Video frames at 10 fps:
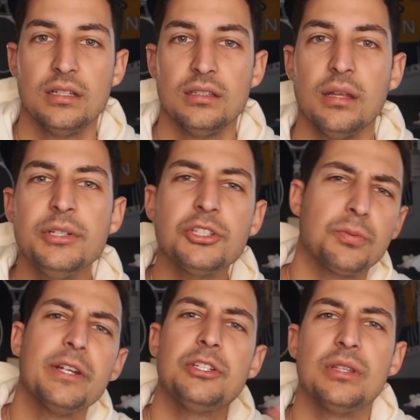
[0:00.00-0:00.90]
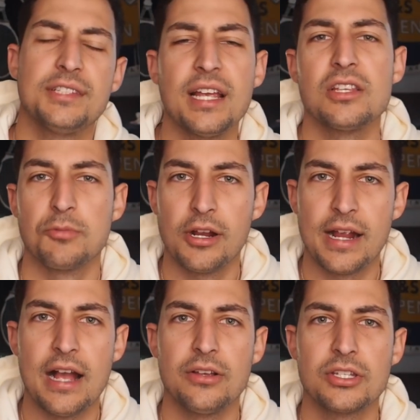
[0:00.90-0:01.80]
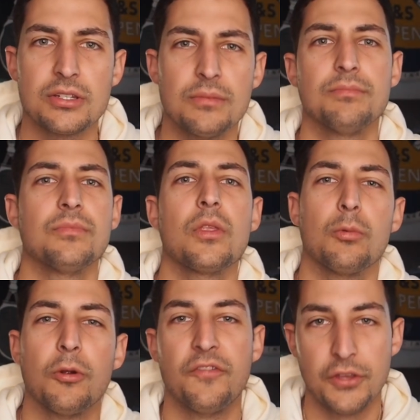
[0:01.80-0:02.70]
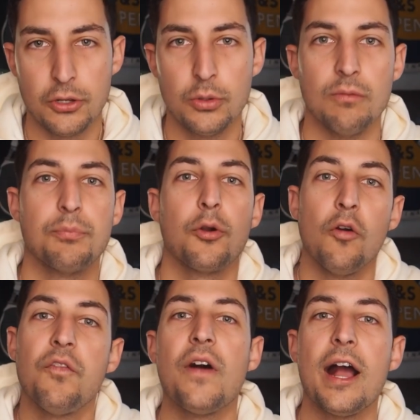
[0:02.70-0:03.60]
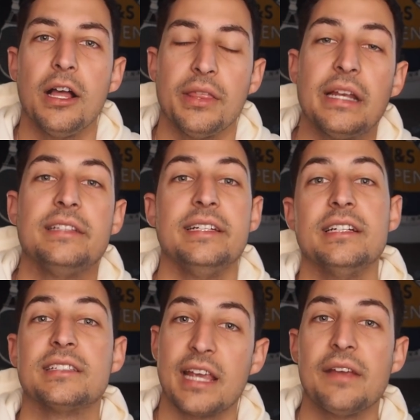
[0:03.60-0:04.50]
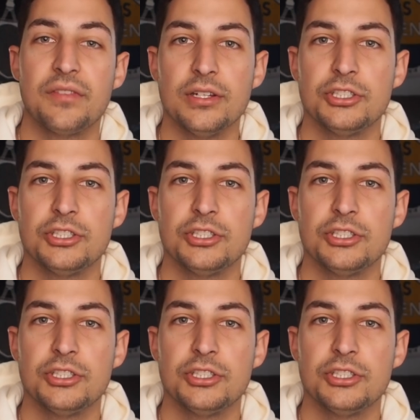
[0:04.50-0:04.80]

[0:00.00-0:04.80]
Let me just read you the Tennis Warehouse review and profile that Adidas gave this